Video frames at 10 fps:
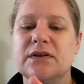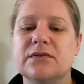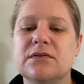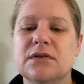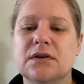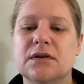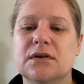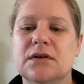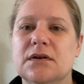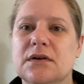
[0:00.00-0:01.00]
here.
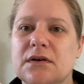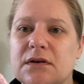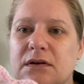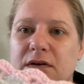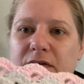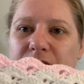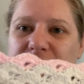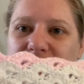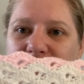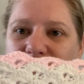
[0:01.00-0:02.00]

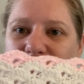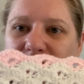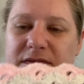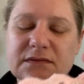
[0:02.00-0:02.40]
Shells,